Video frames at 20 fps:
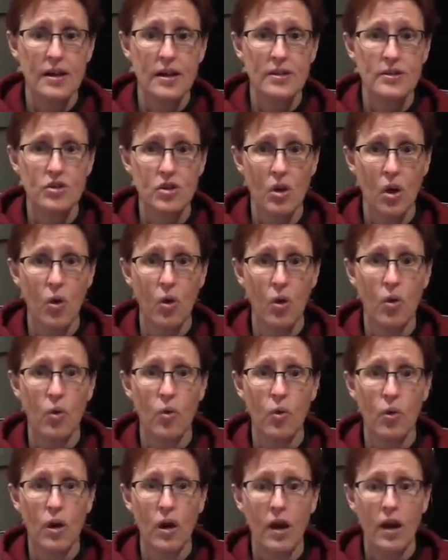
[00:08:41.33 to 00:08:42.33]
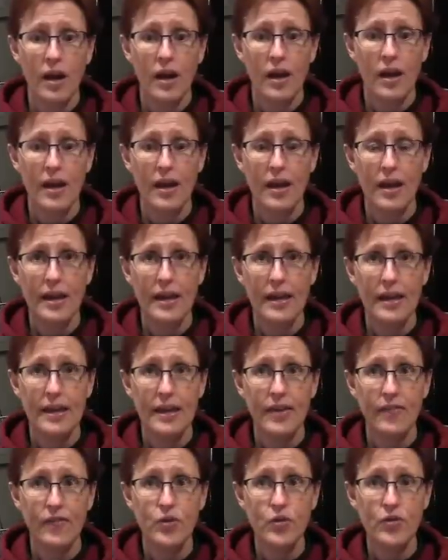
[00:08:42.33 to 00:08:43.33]
So
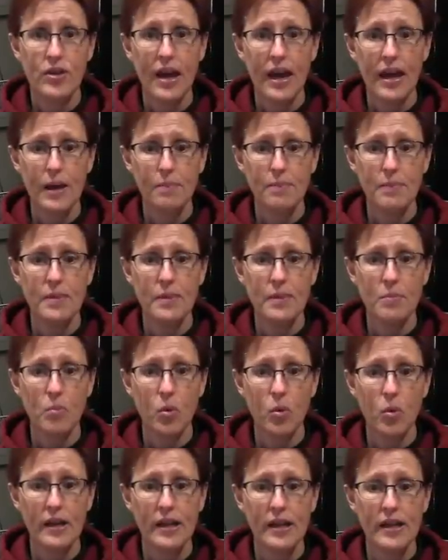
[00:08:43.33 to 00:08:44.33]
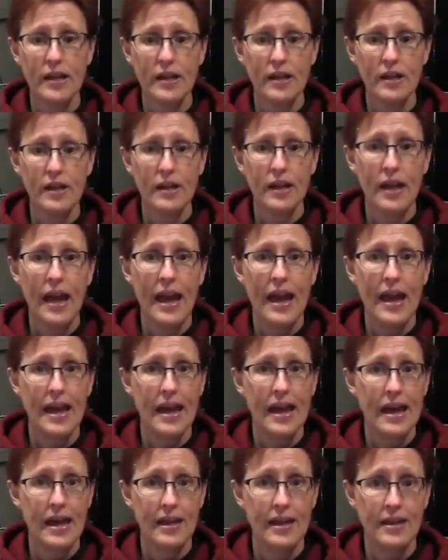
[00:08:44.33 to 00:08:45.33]
if you get up in the morning
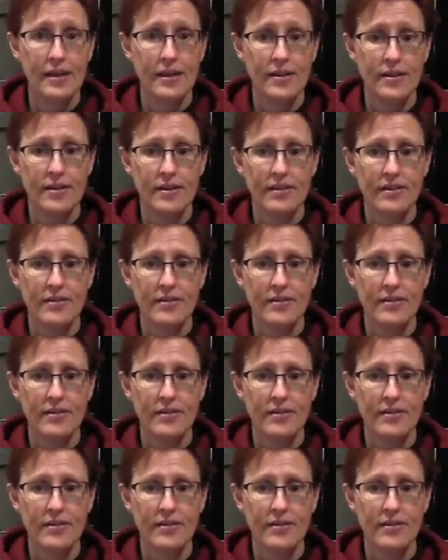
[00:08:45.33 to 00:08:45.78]
and